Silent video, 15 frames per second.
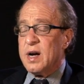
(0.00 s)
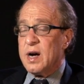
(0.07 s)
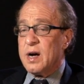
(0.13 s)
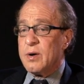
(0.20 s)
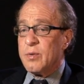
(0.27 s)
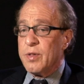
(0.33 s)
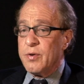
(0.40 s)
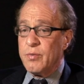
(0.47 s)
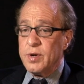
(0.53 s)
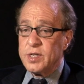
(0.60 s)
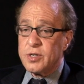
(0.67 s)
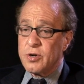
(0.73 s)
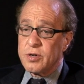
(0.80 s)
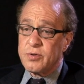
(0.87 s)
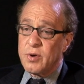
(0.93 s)
uh, with a
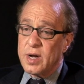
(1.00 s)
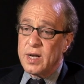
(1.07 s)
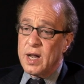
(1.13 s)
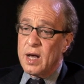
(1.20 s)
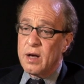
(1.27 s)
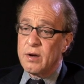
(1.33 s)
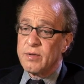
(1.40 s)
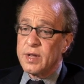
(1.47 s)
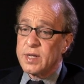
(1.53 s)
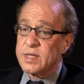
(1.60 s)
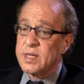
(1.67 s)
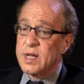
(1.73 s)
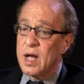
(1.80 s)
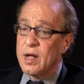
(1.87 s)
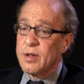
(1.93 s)
resource right now
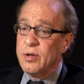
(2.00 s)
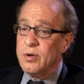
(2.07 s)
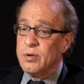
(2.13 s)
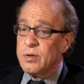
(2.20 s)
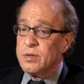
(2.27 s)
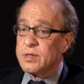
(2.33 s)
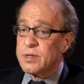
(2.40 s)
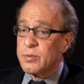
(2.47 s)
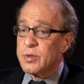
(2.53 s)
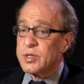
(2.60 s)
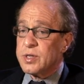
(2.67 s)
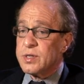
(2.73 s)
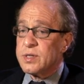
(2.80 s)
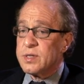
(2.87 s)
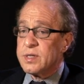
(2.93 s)
that's not used,
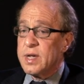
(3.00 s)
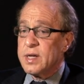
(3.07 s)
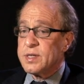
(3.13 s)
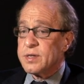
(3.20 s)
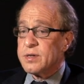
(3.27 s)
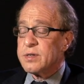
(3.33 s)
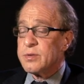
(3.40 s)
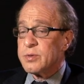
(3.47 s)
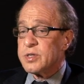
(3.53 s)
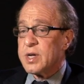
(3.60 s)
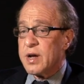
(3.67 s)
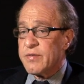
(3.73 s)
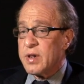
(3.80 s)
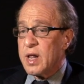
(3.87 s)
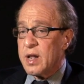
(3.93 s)
which is deserts, which
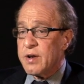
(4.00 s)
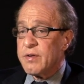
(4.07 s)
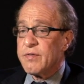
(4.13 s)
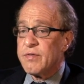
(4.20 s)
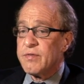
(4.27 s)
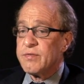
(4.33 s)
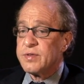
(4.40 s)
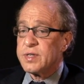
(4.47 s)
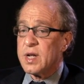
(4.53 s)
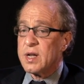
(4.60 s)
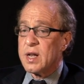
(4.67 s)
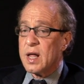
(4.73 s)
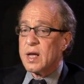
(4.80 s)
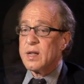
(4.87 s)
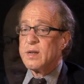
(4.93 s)
have a lot of
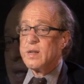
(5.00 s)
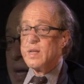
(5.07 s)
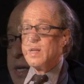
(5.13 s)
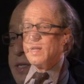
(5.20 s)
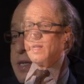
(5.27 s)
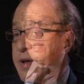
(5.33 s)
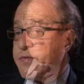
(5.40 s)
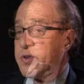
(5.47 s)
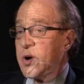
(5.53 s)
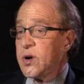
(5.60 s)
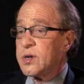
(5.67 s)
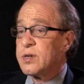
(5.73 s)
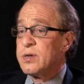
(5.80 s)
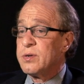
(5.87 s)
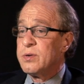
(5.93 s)
sunlight. I've
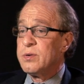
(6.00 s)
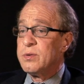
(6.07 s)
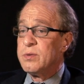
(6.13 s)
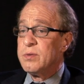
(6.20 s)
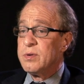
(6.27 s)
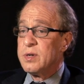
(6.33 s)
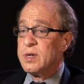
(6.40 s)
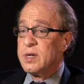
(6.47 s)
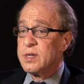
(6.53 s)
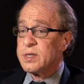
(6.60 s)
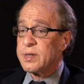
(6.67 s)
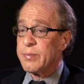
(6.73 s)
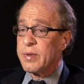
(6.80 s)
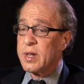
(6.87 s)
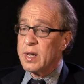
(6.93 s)
talked to
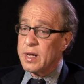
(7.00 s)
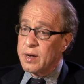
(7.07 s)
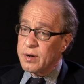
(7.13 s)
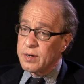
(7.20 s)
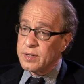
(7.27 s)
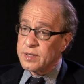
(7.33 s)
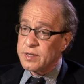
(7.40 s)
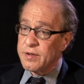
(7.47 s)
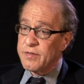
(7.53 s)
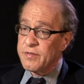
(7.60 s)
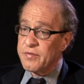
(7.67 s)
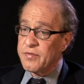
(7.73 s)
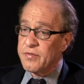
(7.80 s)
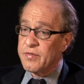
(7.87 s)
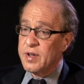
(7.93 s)
some of the leaders
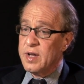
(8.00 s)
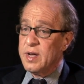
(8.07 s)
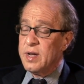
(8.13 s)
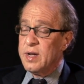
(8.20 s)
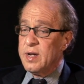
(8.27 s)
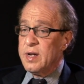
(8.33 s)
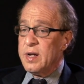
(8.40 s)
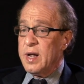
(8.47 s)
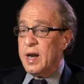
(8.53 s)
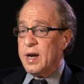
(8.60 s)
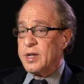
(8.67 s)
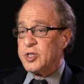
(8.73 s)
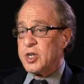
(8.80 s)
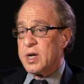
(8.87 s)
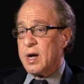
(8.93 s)
of
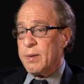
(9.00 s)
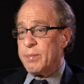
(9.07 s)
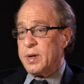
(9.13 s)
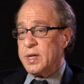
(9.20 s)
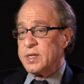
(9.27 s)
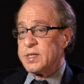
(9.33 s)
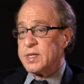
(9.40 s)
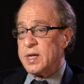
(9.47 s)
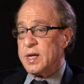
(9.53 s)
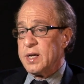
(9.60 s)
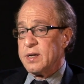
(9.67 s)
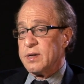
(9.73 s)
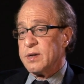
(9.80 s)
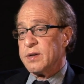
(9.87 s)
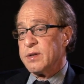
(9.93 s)
energy companies
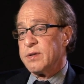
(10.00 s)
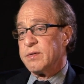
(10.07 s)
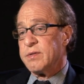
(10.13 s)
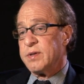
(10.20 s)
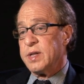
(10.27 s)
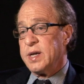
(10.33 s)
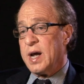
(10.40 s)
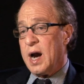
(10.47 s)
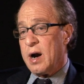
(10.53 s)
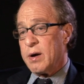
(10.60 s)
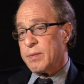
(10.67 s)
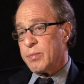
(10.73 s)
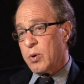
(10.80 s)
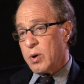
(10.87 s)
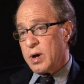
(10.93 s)
in the
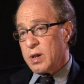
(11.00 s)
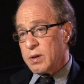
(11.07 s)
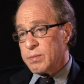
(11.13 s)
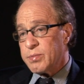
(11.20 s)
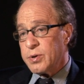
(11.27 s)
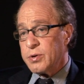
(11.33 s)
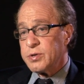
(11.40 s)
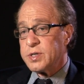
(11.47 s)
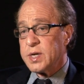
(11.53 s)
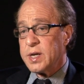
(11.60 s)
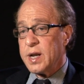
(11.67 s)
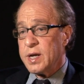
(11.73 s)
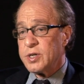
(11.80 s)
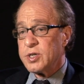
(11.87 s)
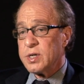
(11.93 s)
Arab oil producing
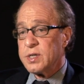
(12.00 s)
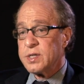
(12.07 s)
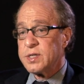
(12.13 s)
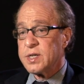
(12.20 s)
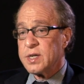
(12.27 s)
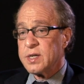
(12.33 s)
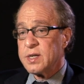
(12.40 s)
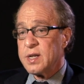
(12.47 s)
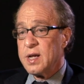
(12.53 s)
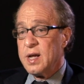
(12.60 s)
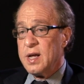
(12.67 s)
nations. And